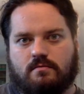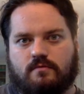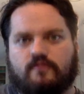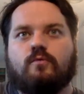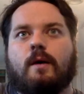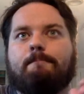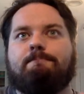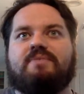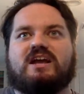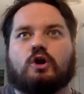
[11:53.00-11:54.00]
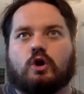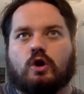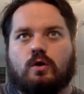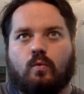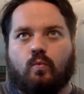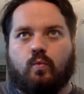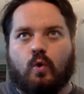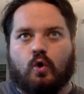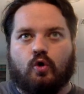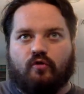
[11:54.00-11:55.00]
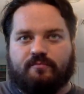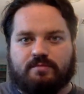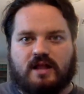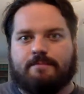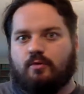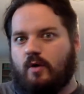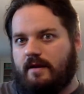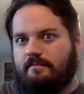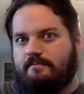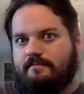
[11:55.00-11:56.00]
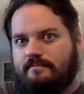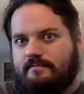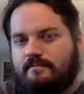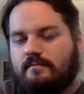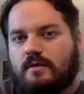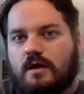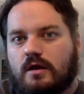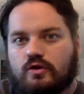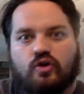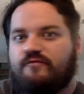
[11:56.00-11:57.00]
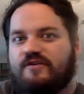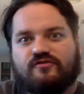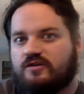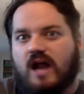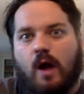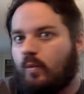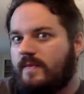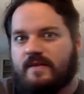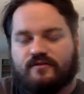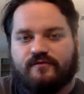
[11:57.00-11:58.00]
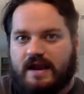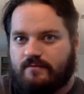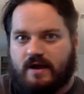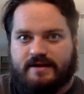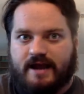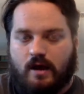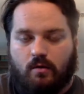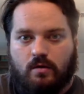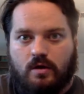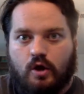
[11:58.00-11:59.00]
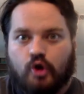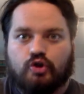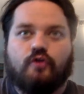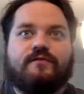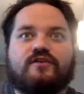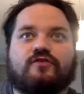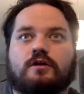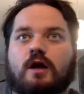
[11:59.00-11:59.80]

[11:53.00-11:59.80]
to a bigger world plot point. Luffy should not win this fight right now. Luffy should